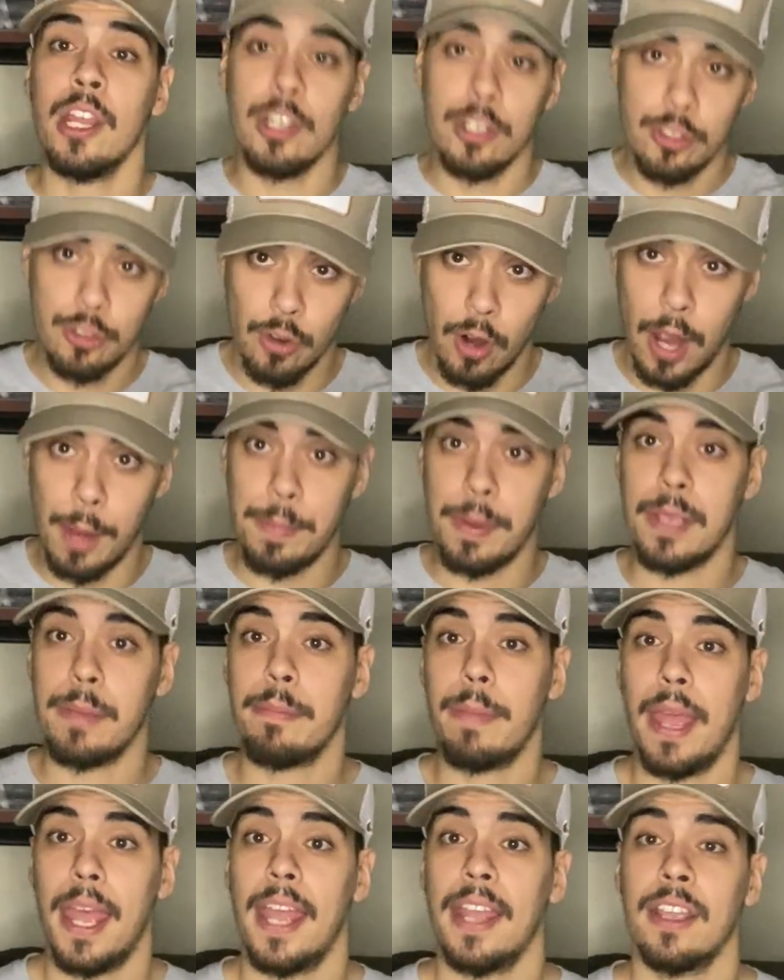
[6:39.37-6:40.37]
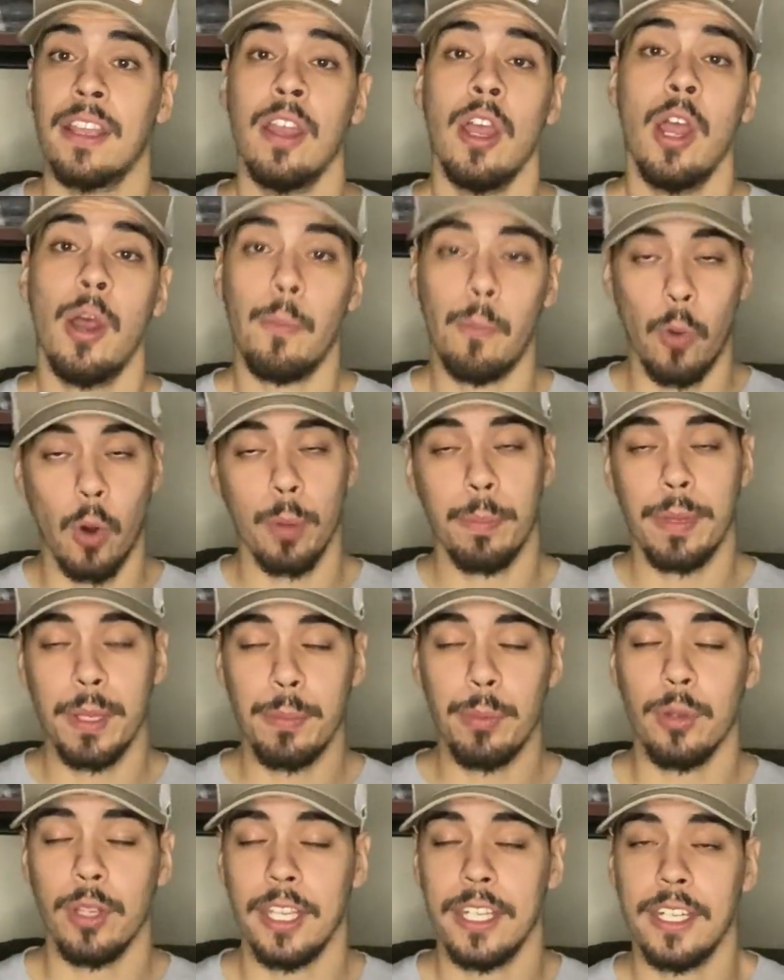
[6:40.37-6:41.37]
dropping back more
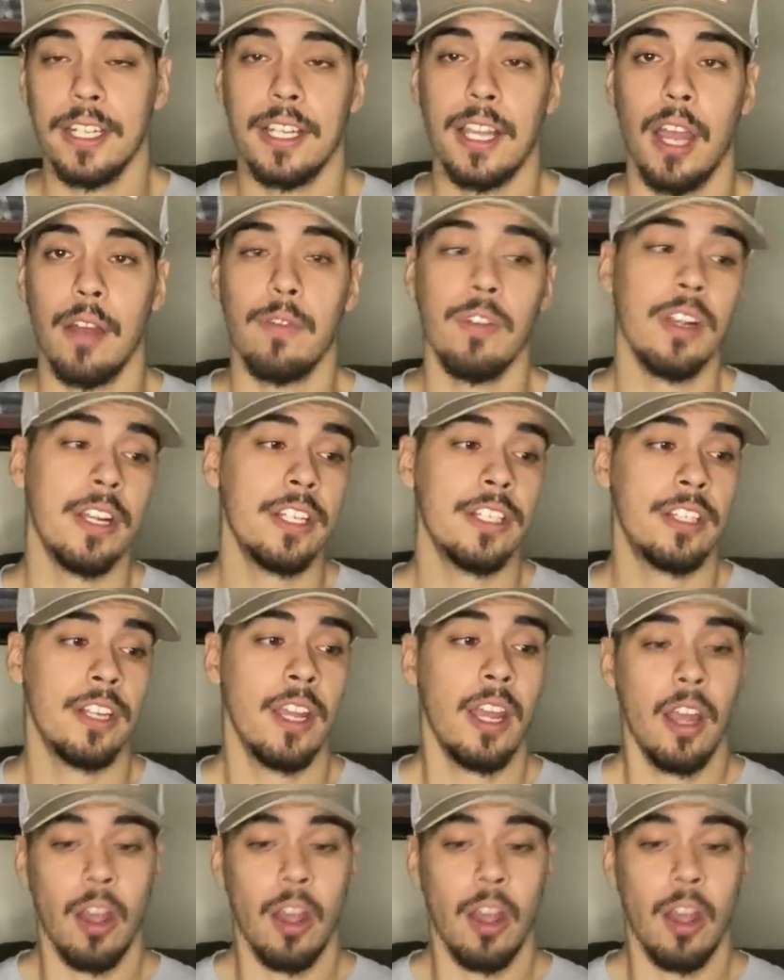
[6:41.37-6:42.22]
people into coverage